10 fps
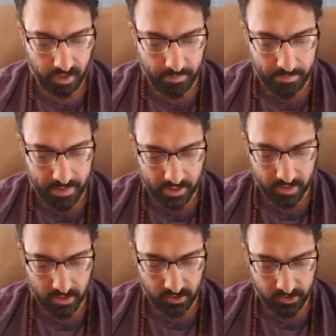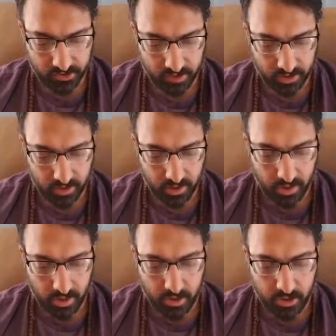Miracles
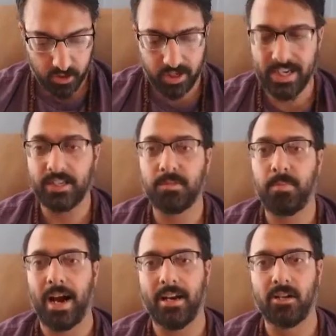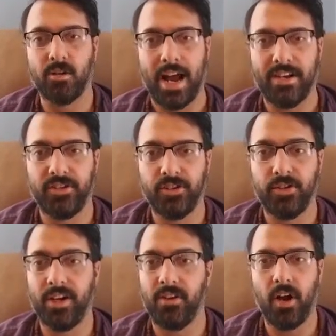should inspire gratitude
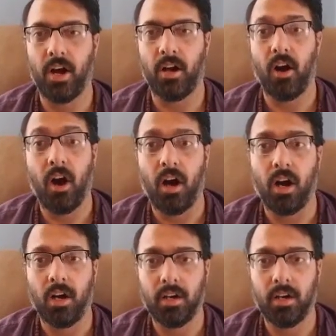and not awe.